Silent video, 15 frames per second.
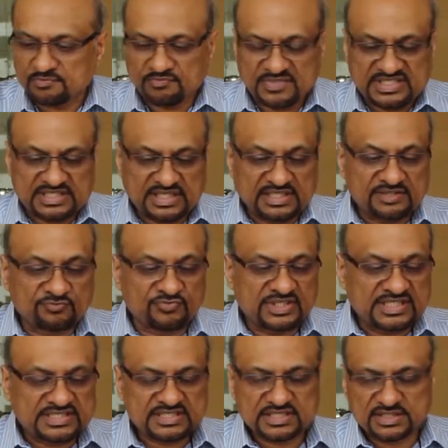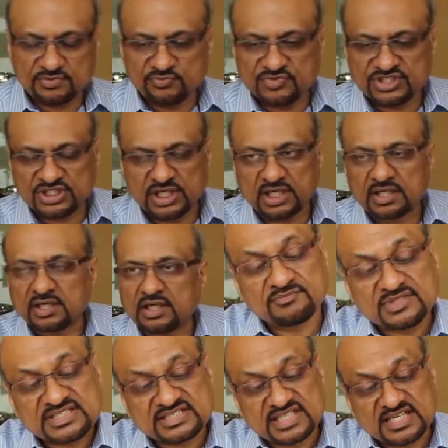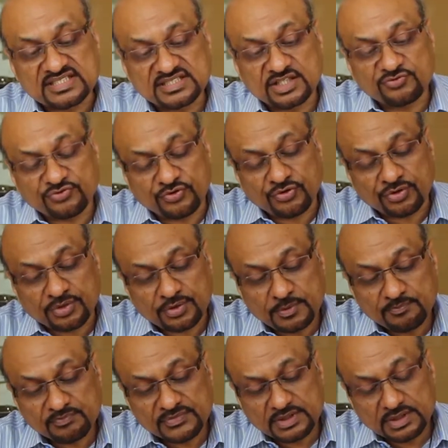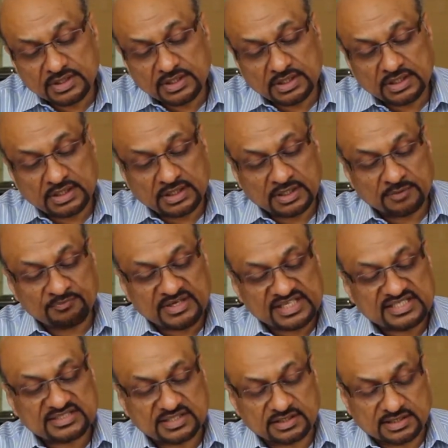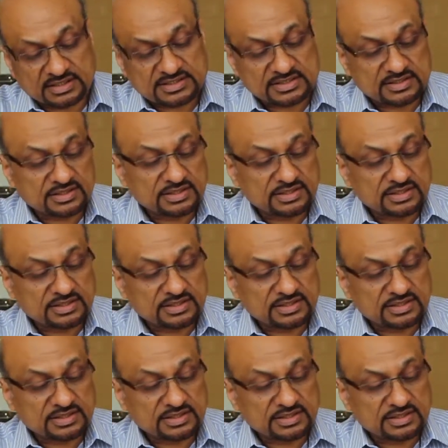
basically the wheels which are stencil for making circles.